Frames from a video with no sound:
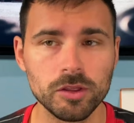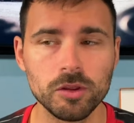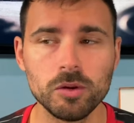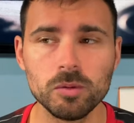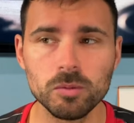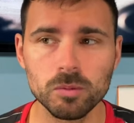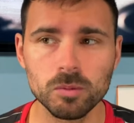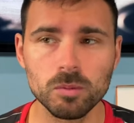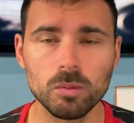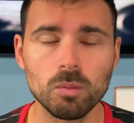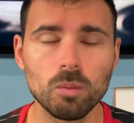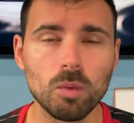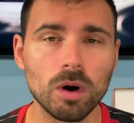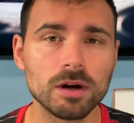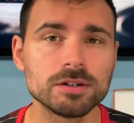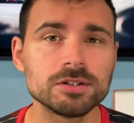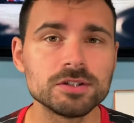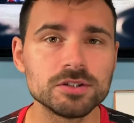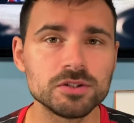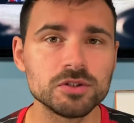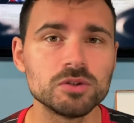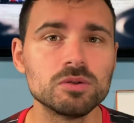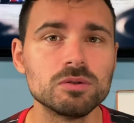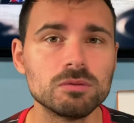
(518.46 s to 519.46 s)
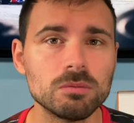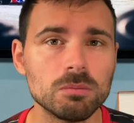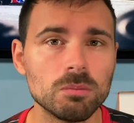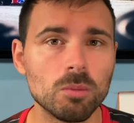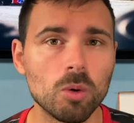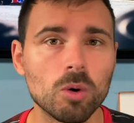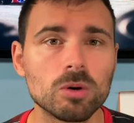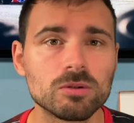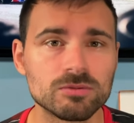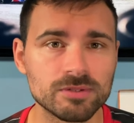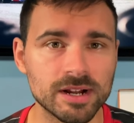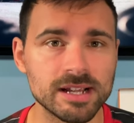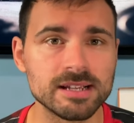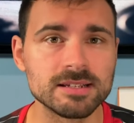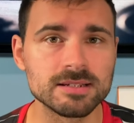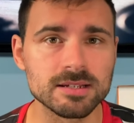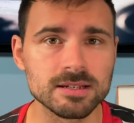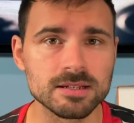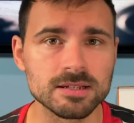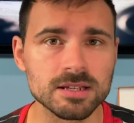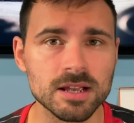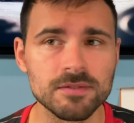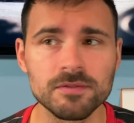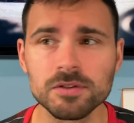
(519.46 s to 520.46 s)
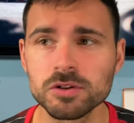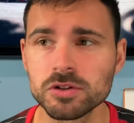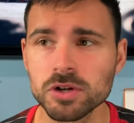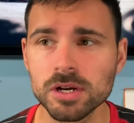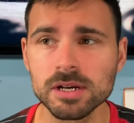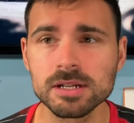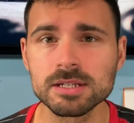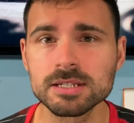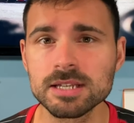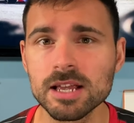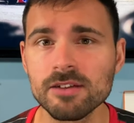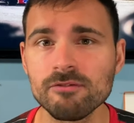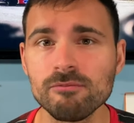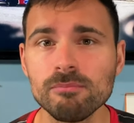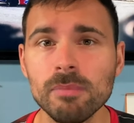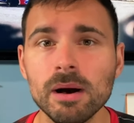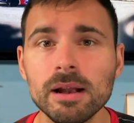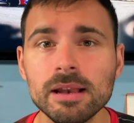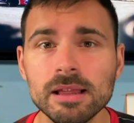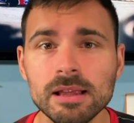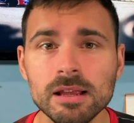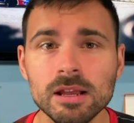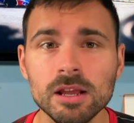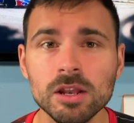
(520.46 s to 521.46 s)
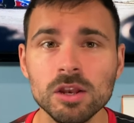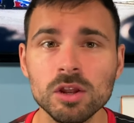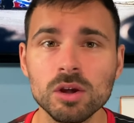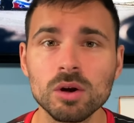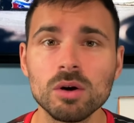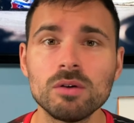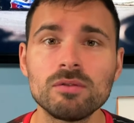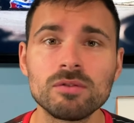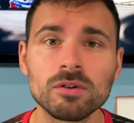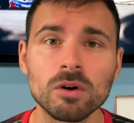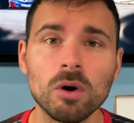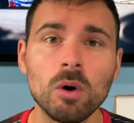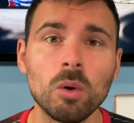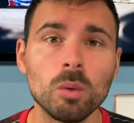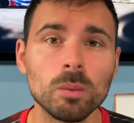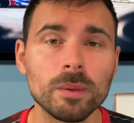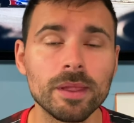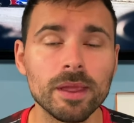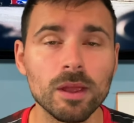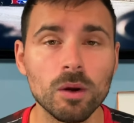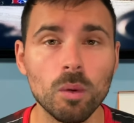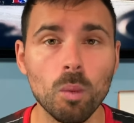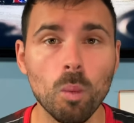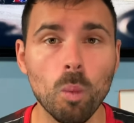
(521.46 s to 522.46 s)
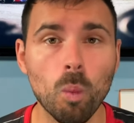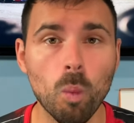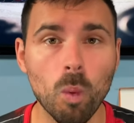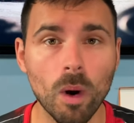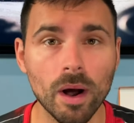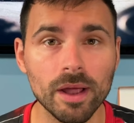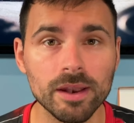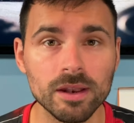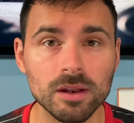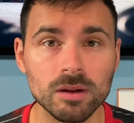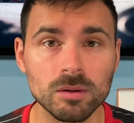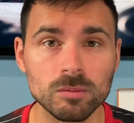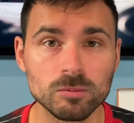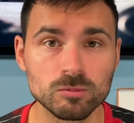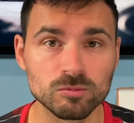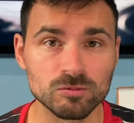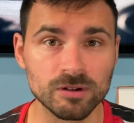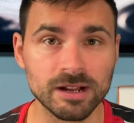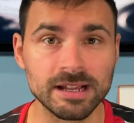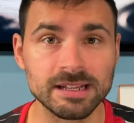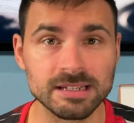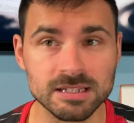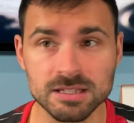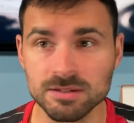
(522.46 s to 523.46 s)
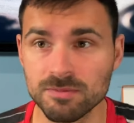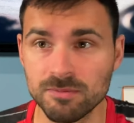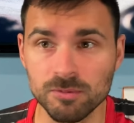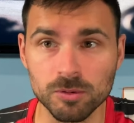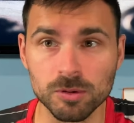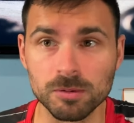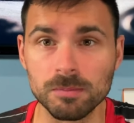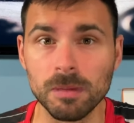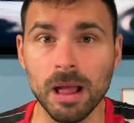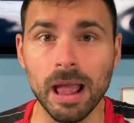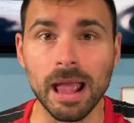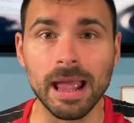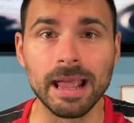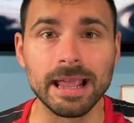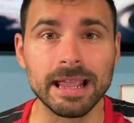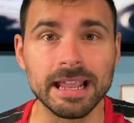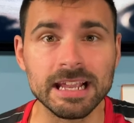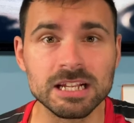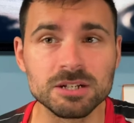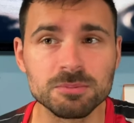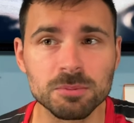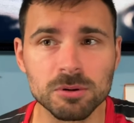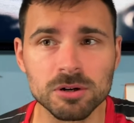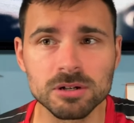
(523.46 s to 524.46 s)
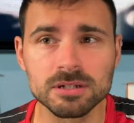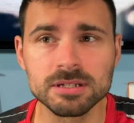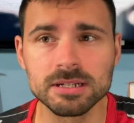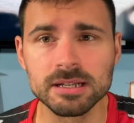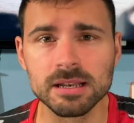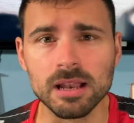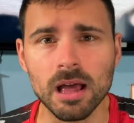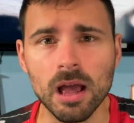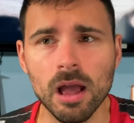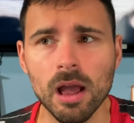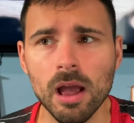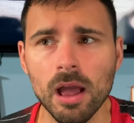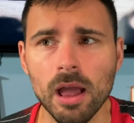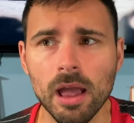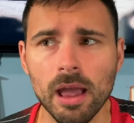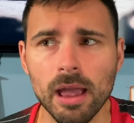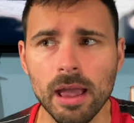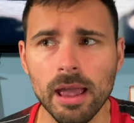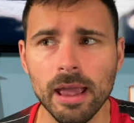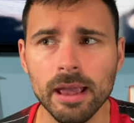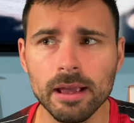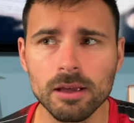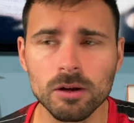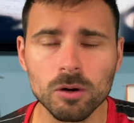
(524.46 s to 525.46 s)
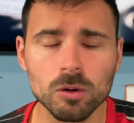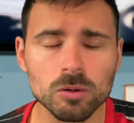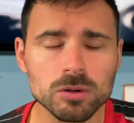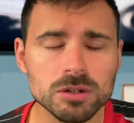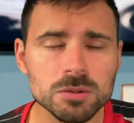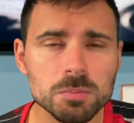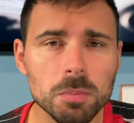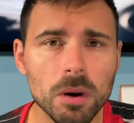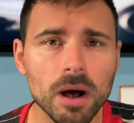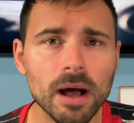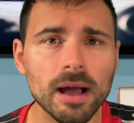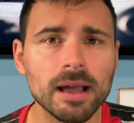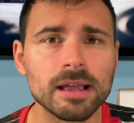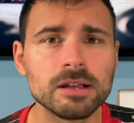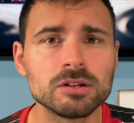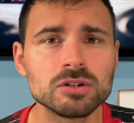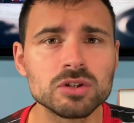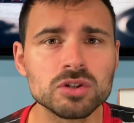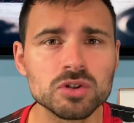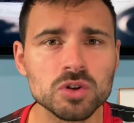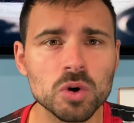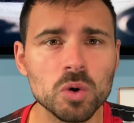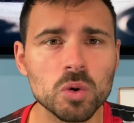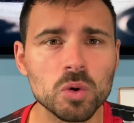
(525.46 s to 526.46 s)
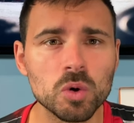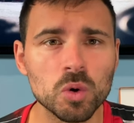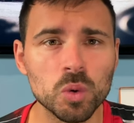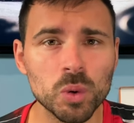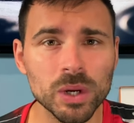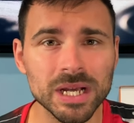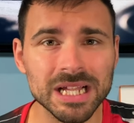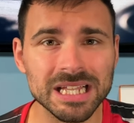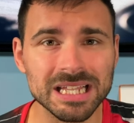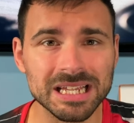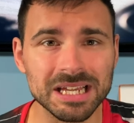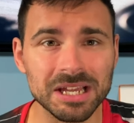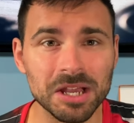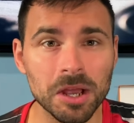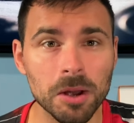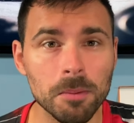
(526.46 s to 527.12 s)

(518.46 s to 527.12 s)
You want to do more races. If you're trying to save money and you go for only one race for each person, it goes by so quickly